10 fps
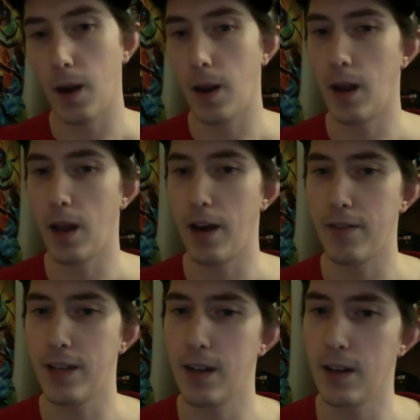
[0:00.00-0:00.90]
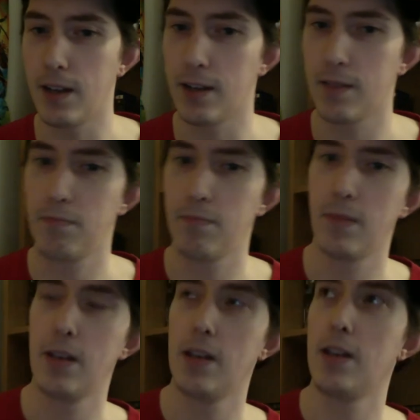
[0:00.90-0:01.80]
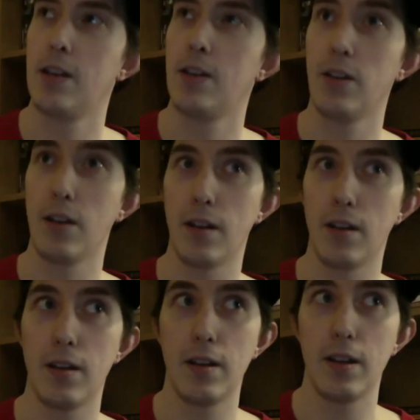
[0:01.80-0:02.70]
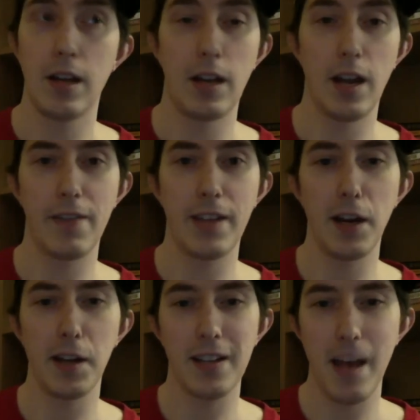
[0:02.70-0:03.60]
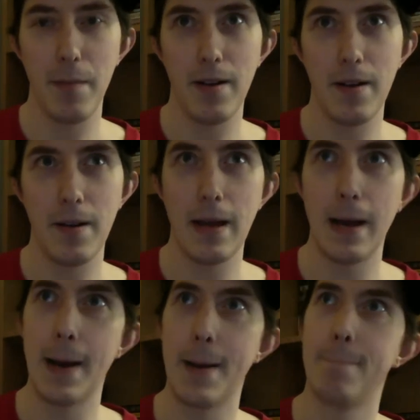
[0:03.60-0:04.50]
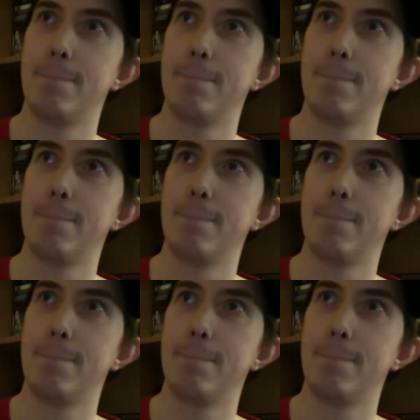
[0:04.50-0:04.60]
a lot of killing. Uh, a lot of killings happen. Um,